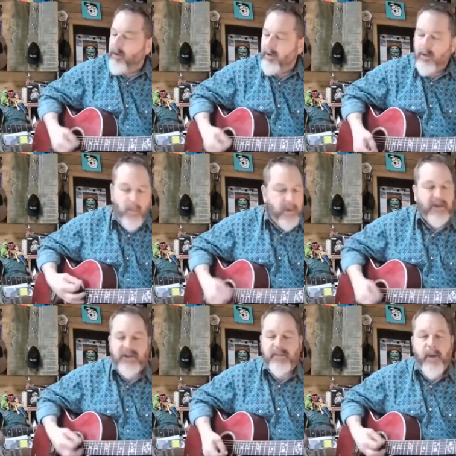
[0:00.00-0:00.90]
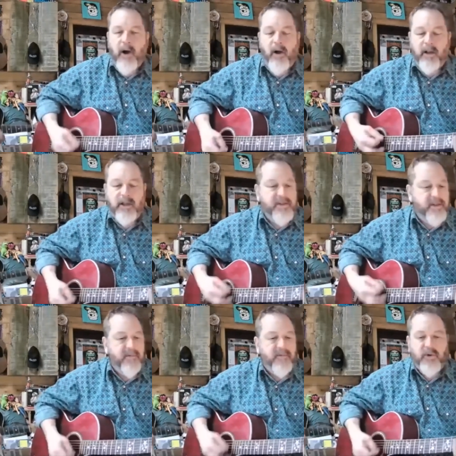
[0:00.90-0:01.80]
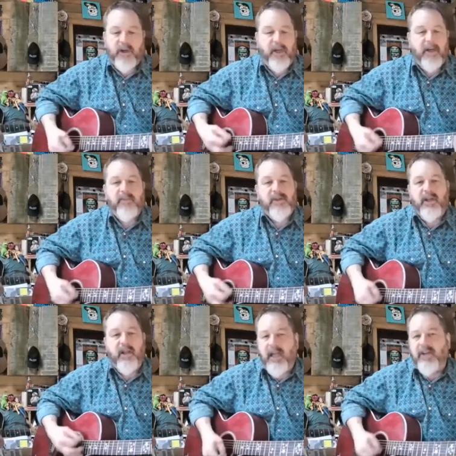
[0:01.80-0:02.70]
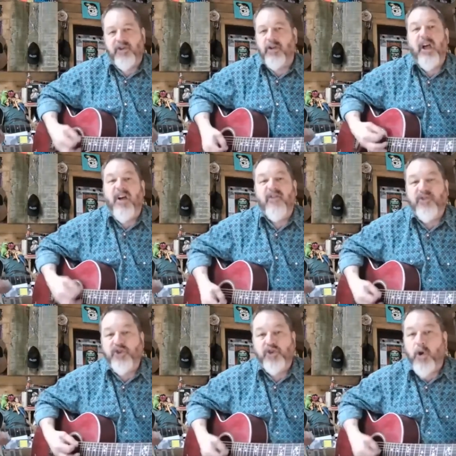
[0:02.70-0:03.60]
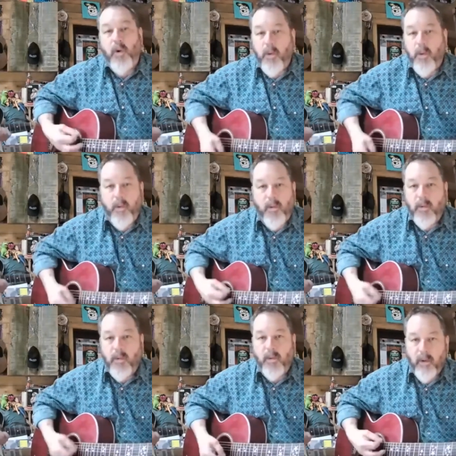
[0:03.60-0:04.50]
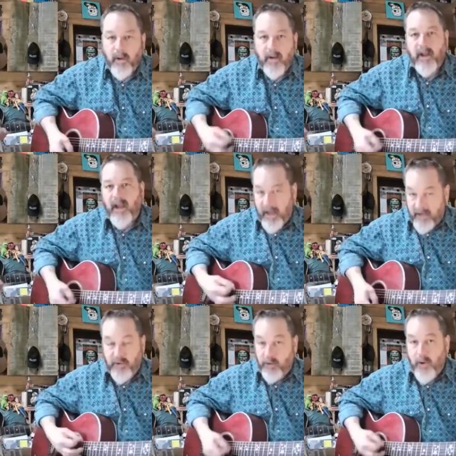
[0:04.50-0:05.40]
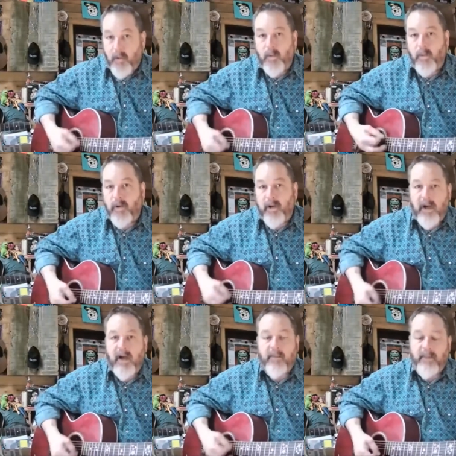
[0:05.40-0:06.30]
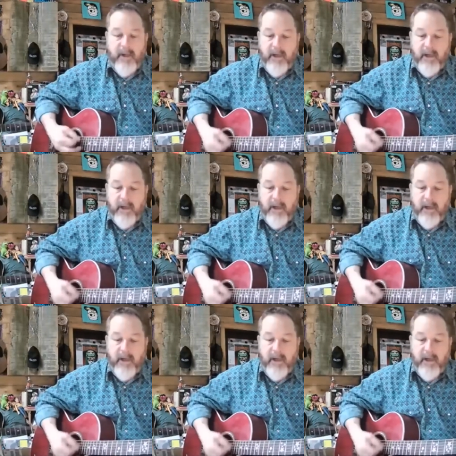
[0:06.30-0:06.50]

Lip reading: with the smallest of dreams, and let your love show. And you'll know what I mean.